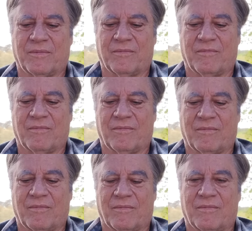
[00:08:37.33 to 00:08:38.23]

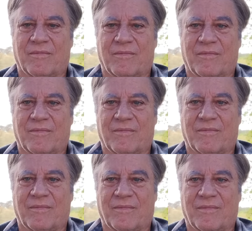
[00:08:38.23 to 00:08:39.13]
Nothing is said.